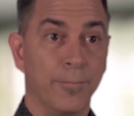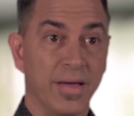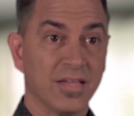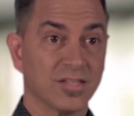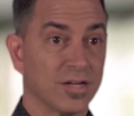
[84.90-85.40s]

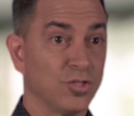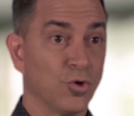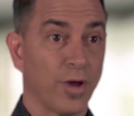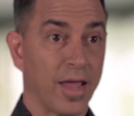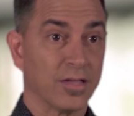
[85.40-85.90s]
Based on
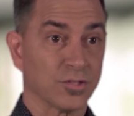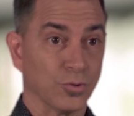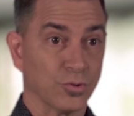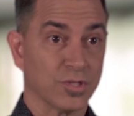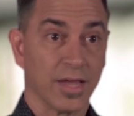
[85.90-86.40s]
your
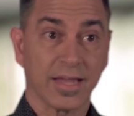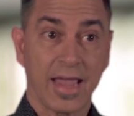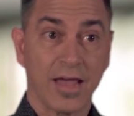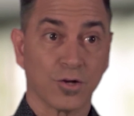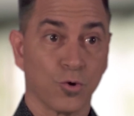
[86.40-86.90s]
answers, it
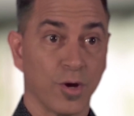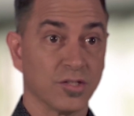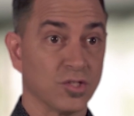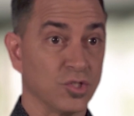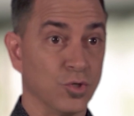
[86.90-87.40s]

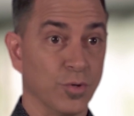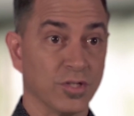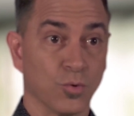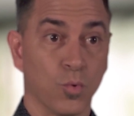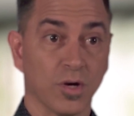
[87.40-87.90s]
categorizes you
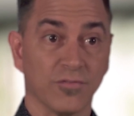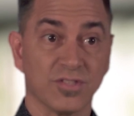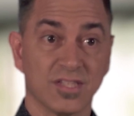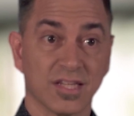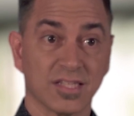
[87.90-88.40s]
into one of
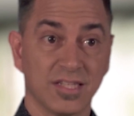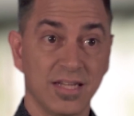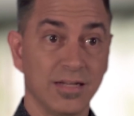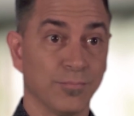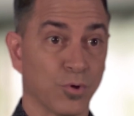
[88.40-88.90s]

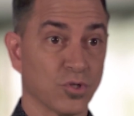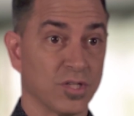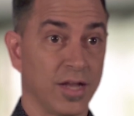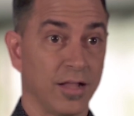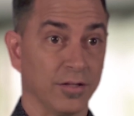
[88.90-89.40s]
16
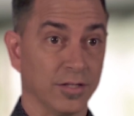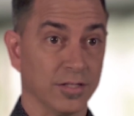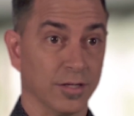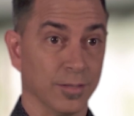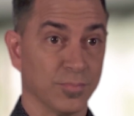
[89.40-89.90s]
personality
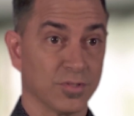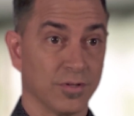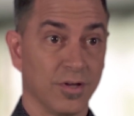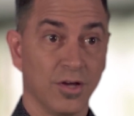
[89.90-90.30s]
types.